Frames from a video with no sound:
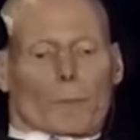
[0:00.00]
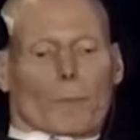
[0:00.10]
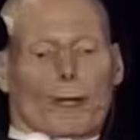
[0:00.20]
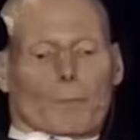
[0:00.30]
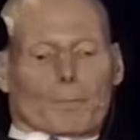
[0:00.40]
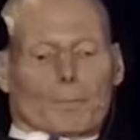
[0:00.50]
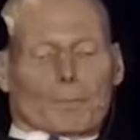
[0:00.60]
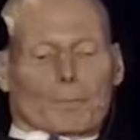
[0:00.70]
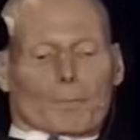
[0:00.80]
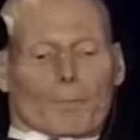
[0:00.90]

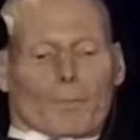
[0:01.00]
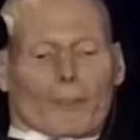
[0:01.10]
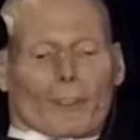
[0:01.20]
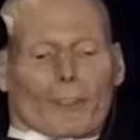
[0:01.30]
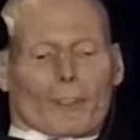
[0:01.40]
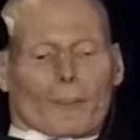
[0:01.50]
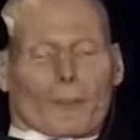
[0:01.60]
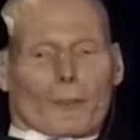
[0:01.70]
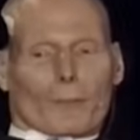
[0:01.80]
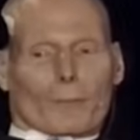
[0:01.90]
But
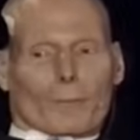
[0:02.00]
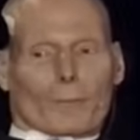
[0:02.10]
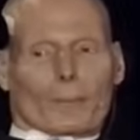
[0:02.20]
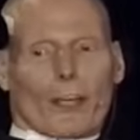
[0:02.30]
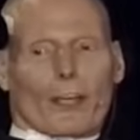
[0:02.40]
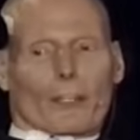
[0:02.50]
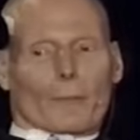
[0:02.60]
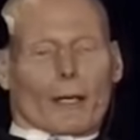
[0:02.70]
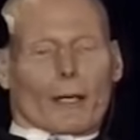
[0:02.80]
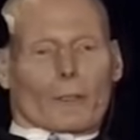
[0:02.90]
there's a saying
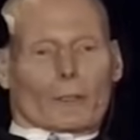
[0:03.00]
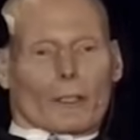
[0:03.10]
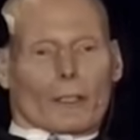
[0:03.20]
about